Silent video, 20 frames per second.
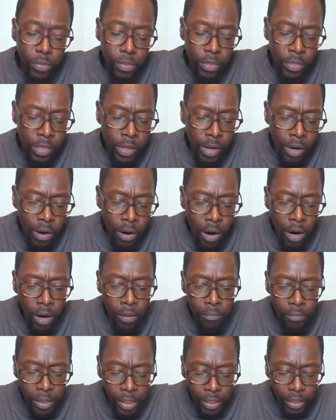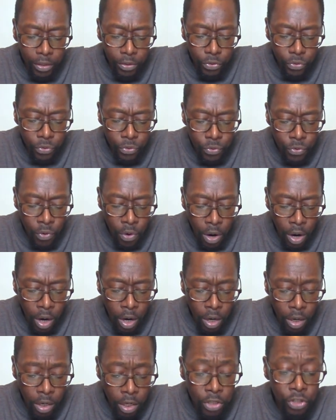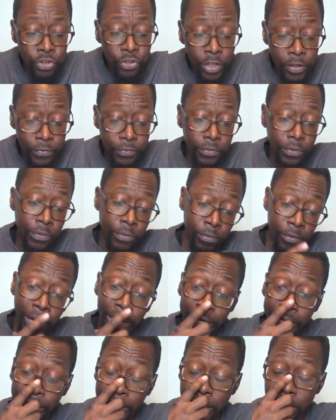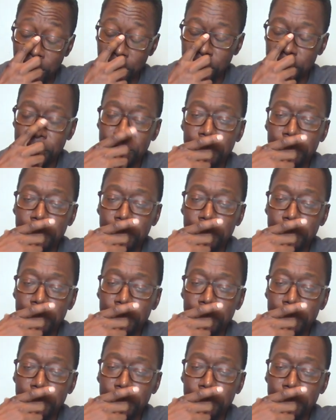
There are many who are adrift right now.